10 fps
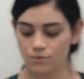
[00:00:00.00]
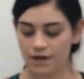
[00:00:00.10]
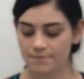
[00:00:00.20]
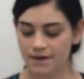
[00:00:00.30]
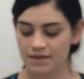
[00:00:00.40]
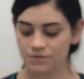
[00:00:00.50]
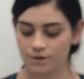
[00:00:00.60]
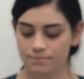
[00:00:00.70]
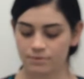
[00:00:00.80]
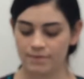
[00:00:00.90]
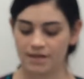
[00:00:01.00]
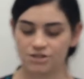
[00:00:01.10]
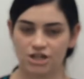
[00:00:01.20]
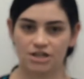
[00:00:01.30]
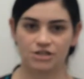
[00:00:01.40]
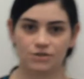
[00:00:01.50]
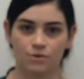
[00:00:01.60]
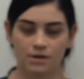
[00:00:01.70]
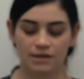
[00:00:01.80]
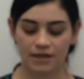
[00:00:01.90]
recommend or implement changes
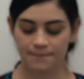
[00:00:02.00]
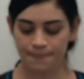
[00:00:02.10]
accordingly.